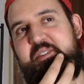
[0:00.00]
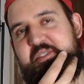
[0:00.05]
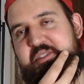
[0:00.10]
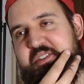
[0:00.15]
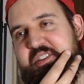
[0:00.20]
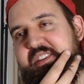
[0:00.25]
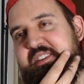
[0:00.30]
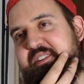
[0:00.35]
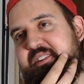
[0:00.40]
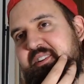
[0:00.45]

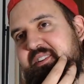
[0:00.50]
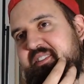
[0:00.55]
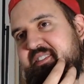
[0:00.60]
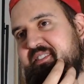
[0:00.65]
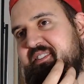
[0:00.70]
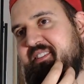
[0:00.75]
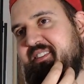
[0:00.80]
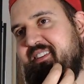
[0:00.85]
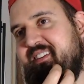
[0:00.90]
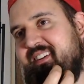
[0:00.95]

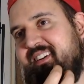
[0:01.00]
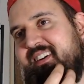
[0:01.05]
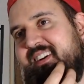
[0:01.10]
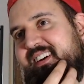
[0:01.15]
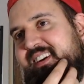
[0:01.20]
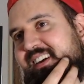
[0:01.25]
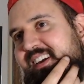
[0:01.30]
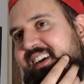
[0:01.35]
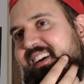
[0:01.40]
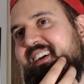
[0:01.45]
genius
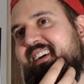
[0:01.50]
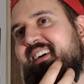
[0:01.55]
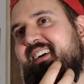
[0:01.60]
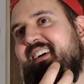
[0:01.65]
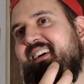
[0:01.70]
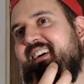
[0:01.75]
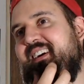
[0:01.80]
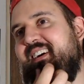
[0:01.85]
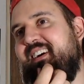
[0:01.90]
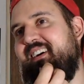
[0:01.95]

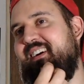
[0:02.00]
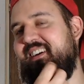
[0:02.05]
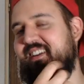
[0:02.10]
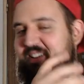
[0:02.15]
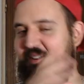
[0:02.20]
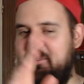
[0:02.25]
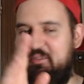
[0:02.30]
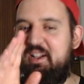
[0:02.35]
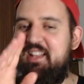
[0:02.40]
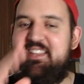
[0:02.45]

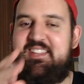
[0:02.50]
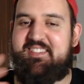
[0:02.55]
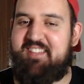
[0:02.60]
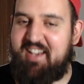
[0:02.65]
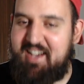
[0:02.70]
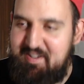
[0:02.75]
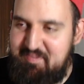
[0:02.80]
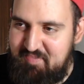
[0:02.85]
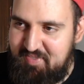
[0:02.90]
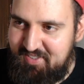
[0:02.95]
when it
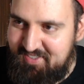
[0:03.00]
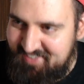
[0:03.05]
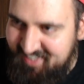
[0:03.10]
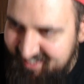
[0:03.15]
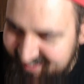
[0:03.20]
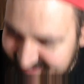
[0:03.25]
happens.